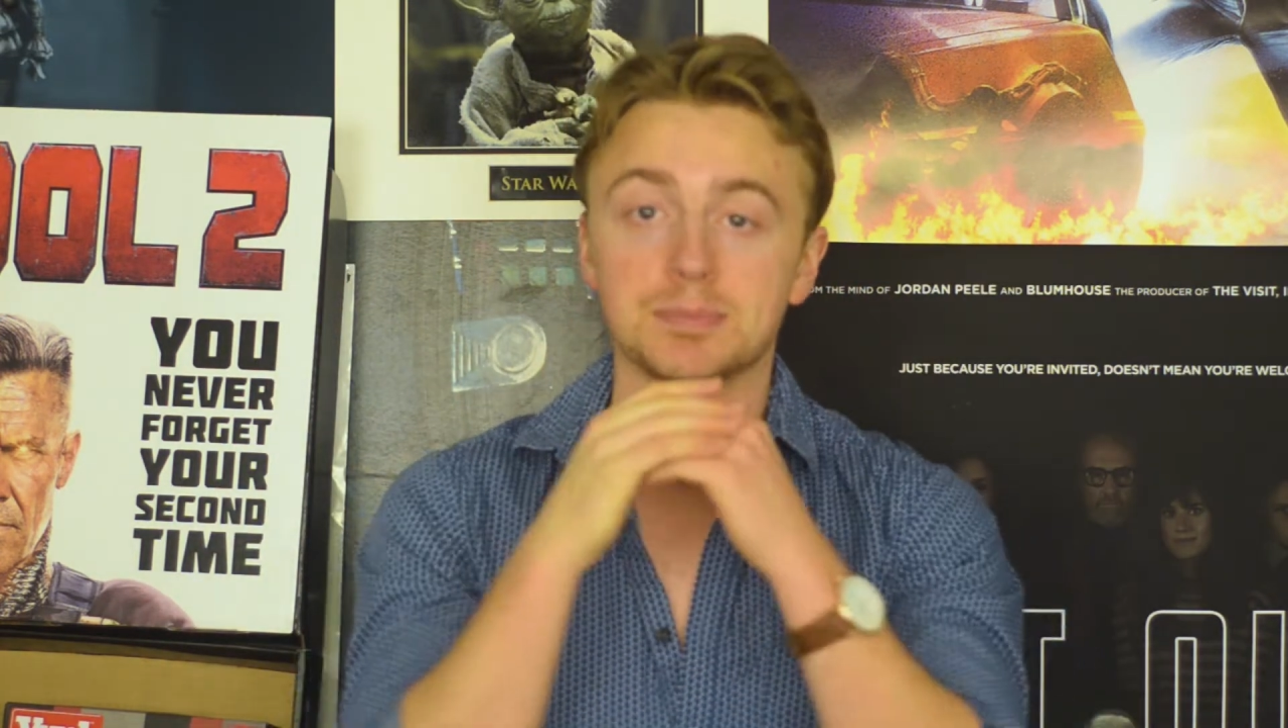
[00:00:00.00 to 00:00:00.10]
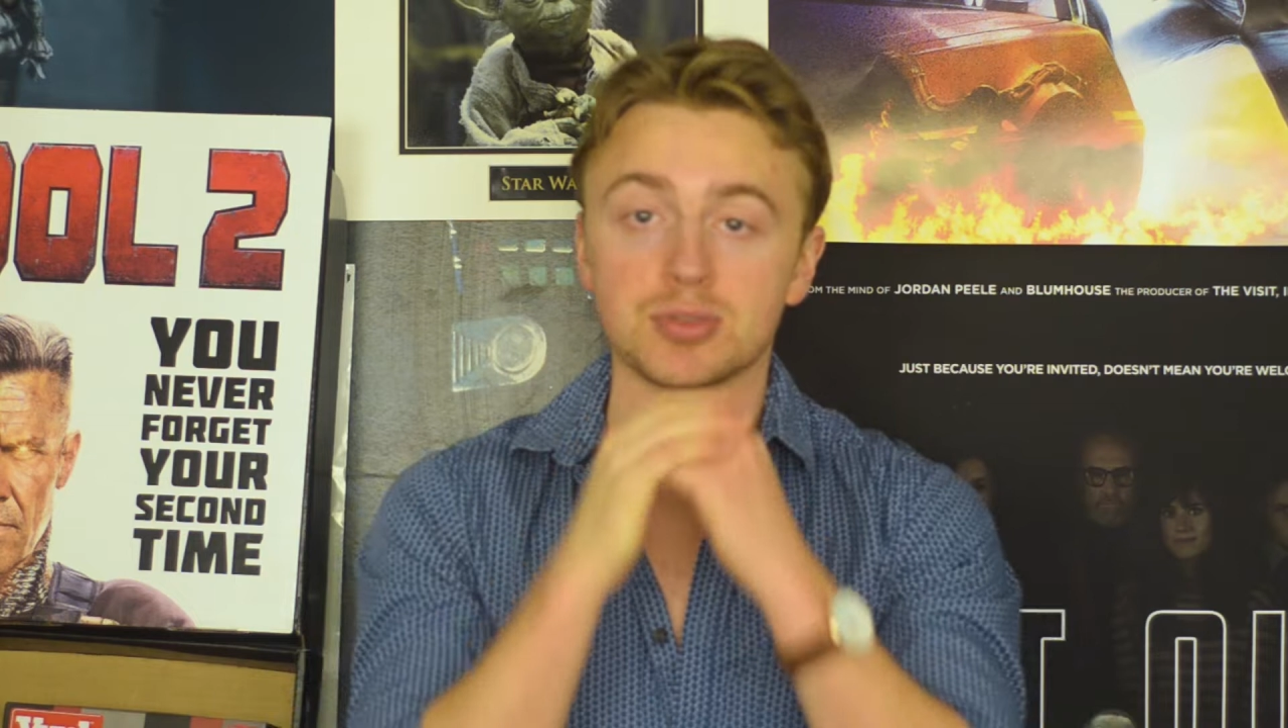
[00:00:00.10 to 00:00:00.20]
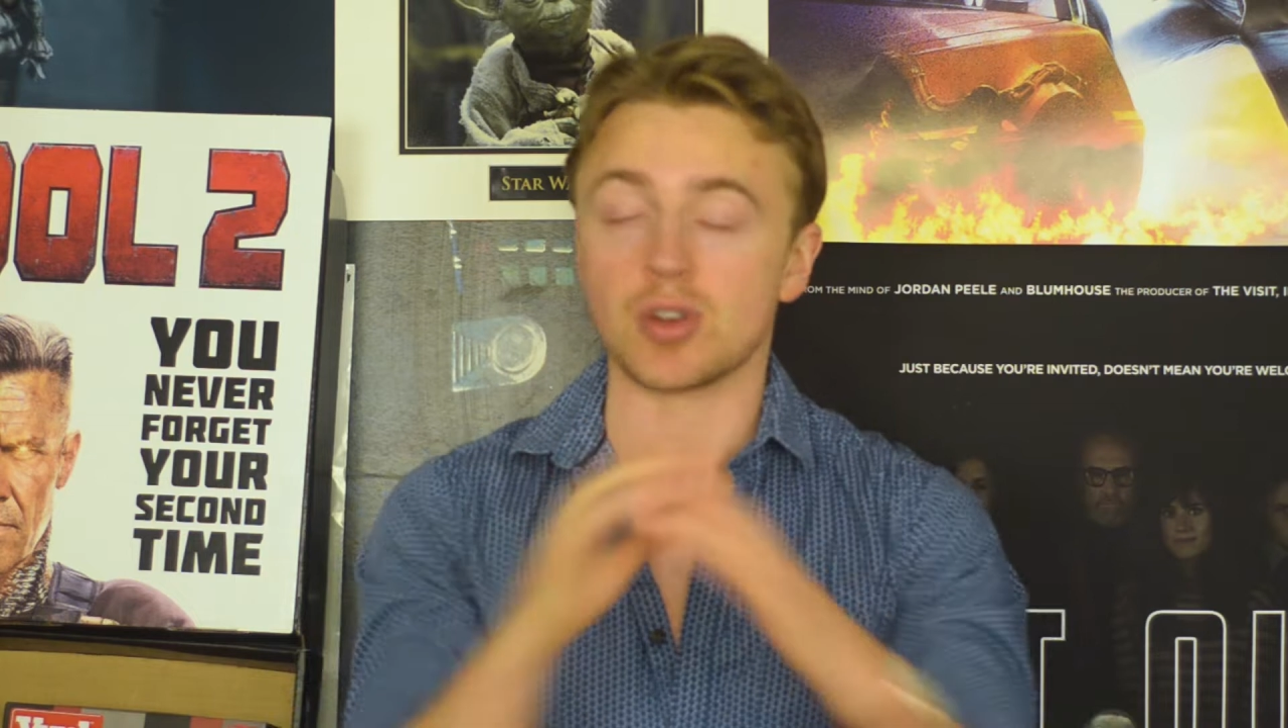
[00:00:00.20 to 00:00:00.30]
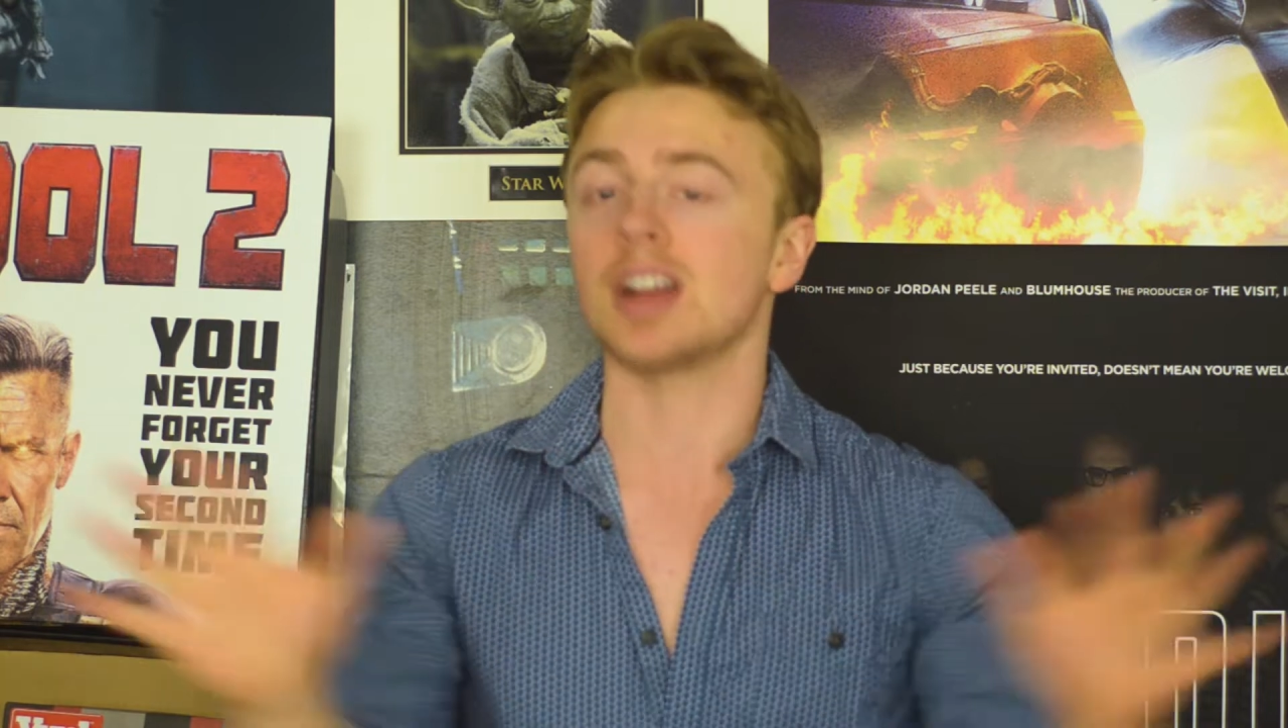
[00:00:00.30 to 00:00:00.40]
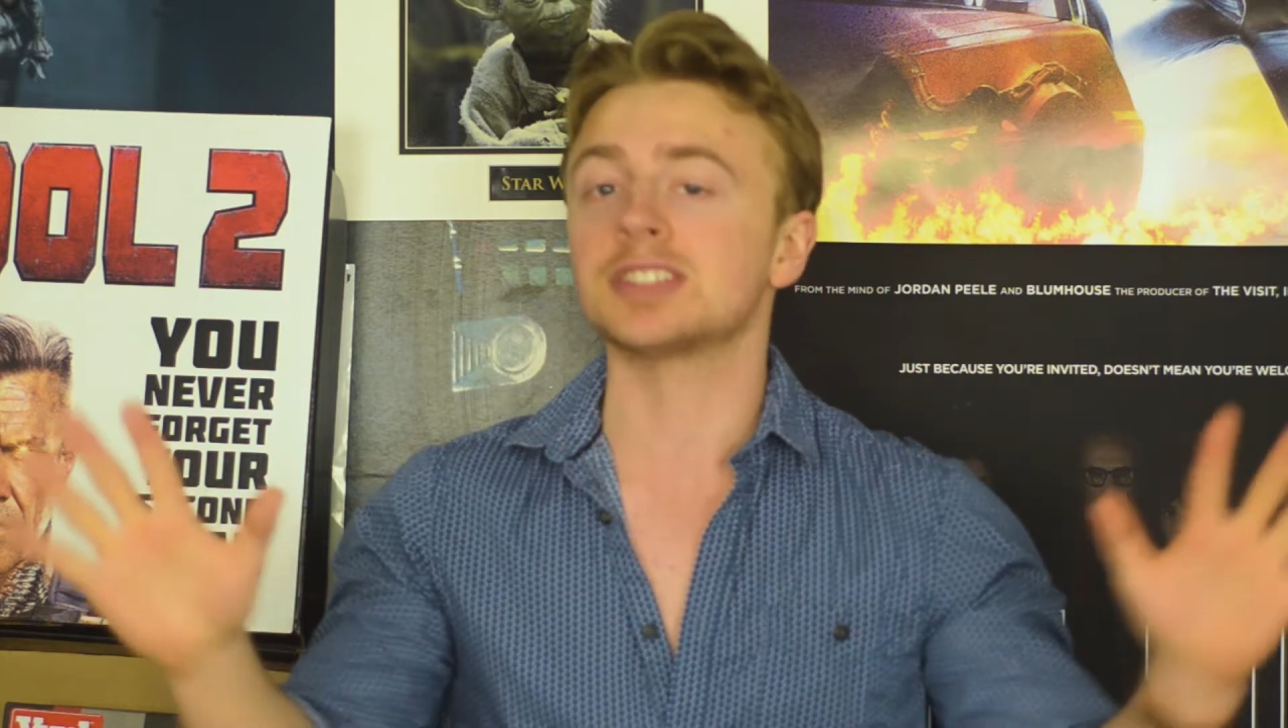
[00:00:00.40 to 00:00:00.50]

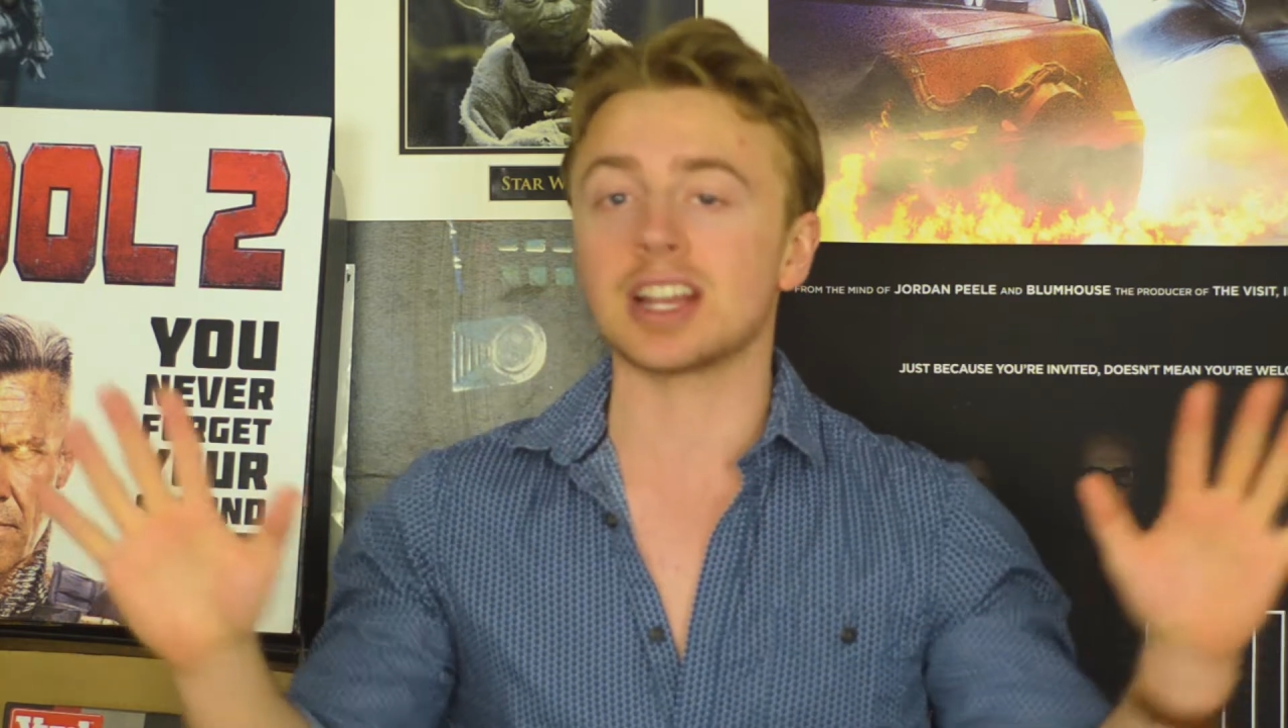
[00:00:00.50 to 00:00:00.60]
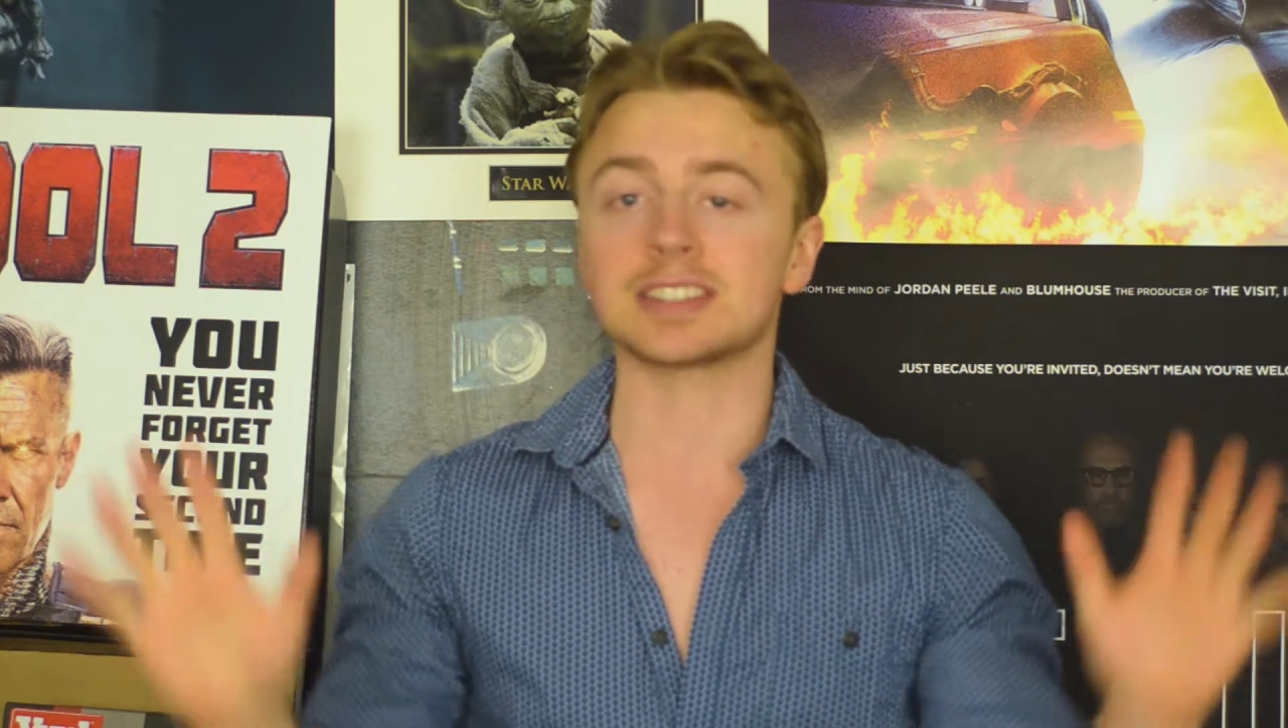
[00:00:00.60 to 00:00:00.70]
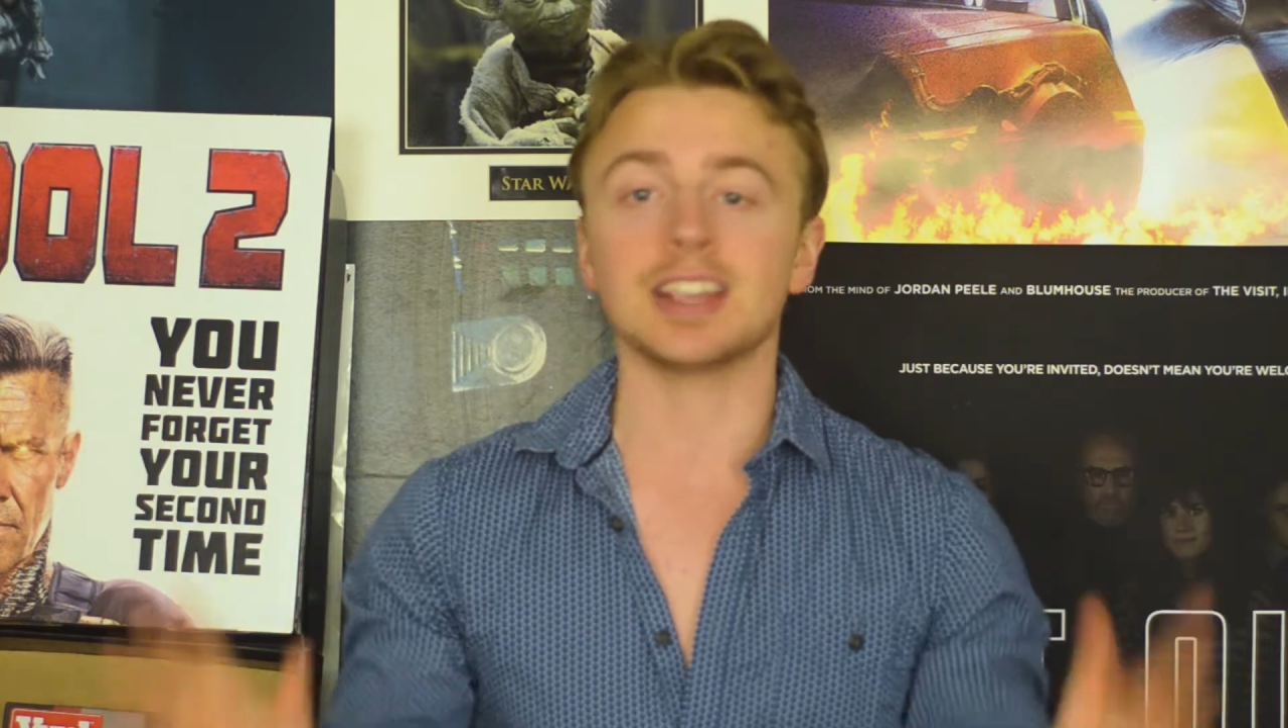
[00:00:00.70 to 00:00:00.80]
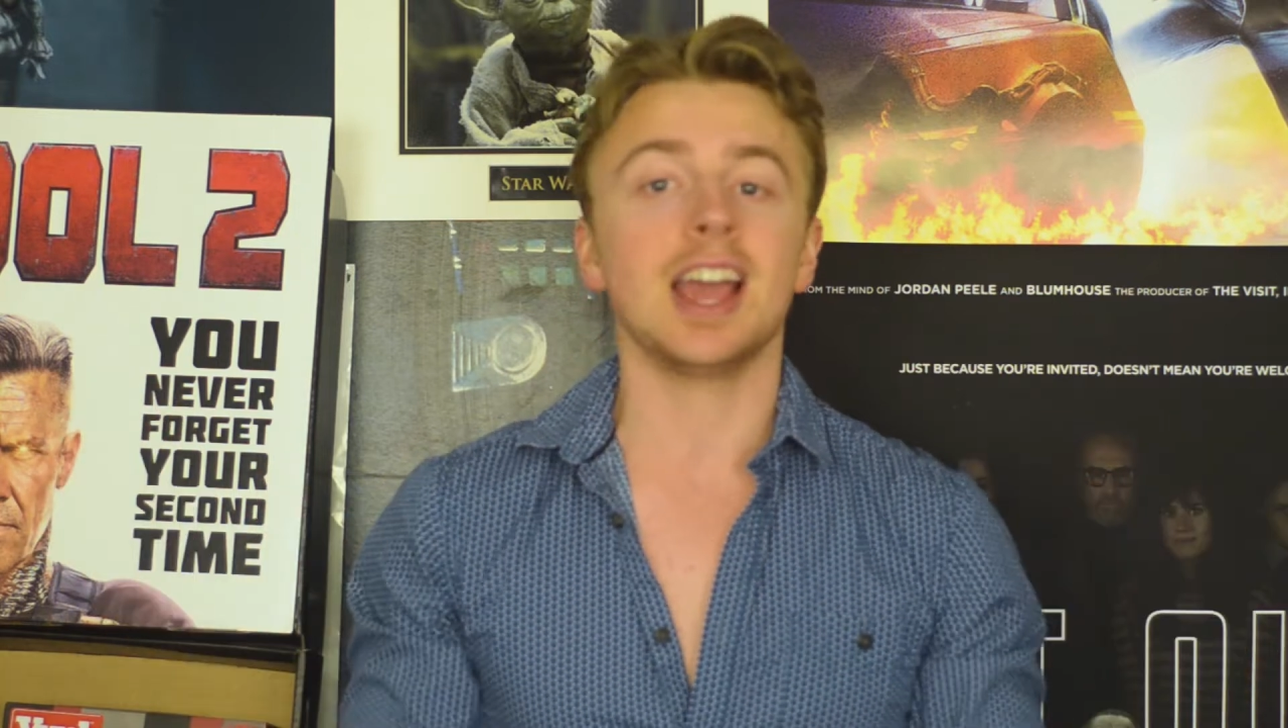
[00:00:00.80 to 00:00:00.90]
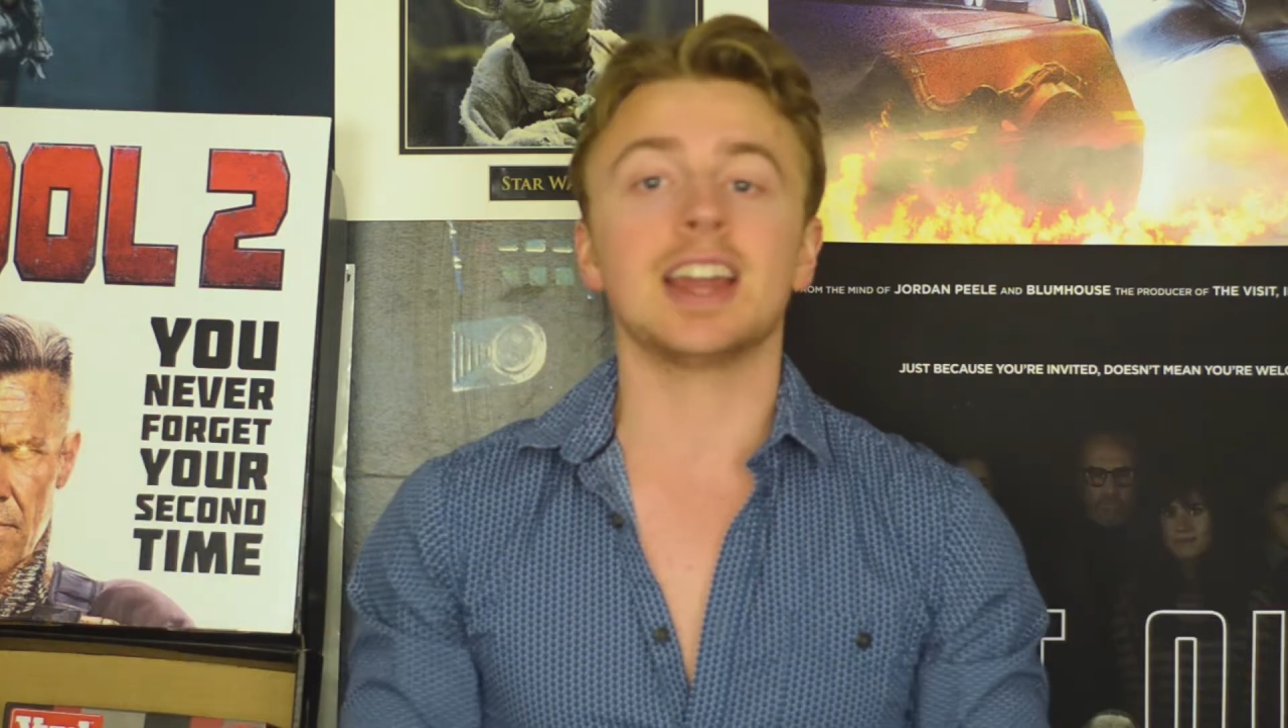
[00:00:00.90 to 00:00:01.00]
projects